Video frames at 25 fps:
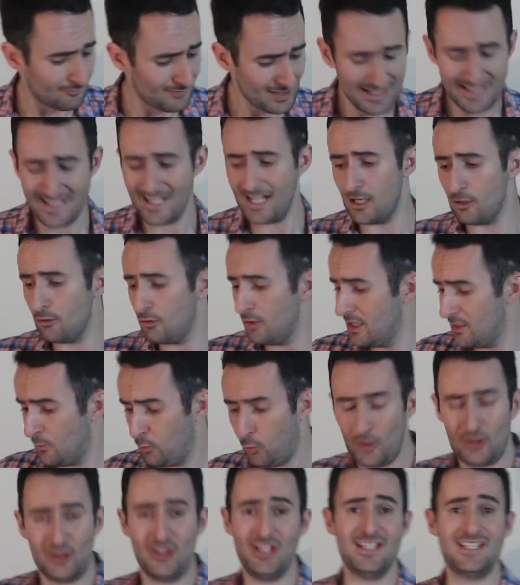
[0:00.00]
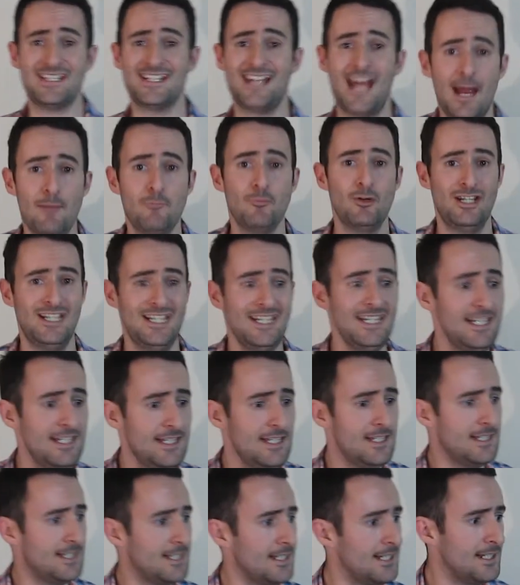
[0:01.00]
Now, what this camera
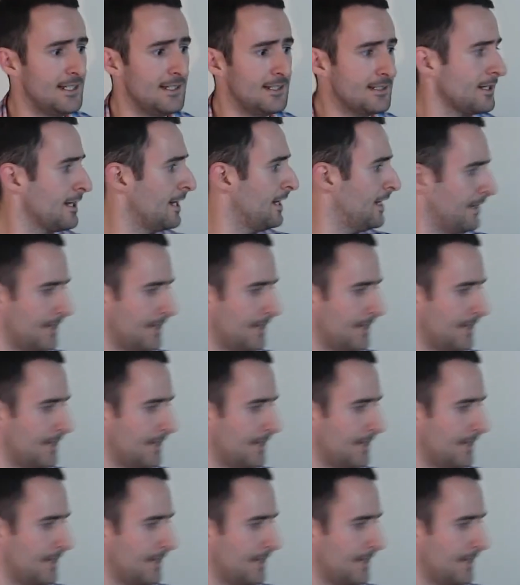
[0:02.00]
is